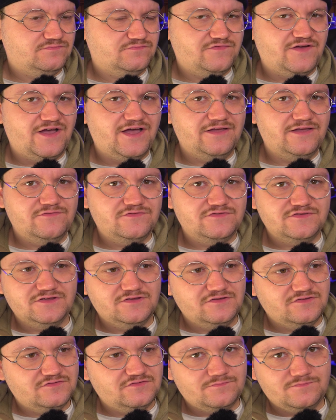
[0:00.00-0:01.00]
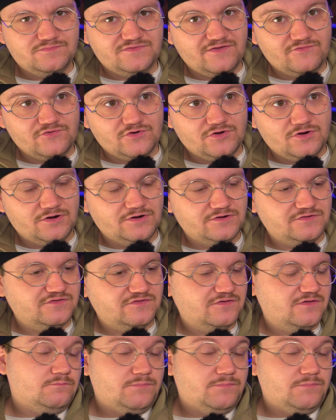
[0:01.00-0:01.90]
5, 6, 7 cards.